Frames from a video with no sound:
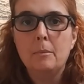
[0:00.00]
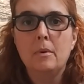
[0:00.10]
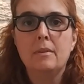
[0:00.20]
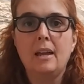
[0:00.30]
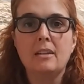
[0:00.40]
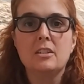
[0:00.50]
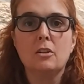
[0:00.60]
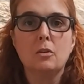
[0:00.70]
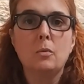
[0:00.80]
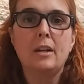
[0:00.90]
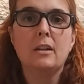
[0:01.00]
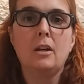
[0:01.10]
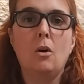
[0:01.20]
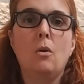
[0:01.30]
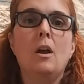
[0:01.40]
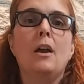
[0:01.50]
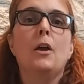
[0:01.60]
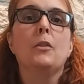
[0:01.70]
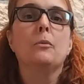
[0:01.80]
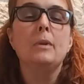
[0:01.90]
That's a good way to go.
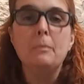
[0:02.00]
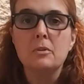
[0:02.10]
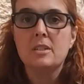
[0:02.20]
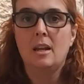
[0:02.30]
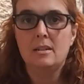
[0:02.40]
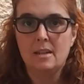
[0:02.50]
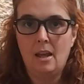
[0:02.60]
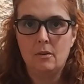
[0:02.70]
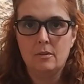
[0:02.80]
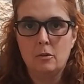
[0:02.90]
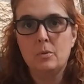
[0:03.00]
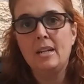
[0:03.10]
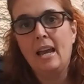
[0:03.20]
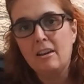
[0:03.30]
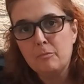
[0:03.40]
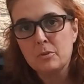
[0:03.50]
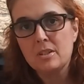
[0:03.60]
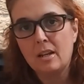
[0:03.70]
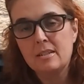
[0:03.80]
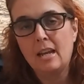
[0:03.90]
3% down,
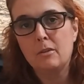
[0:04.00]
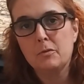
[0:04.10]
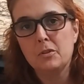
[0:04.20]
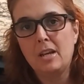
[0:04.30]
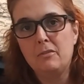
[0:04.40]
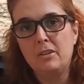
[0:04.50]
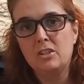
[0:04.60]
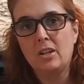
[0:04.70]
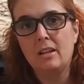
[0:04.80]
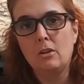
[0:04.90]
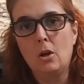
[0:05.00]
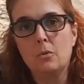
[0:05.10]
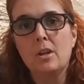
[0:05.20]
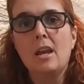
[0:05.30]
3.5% down for an FHA loan.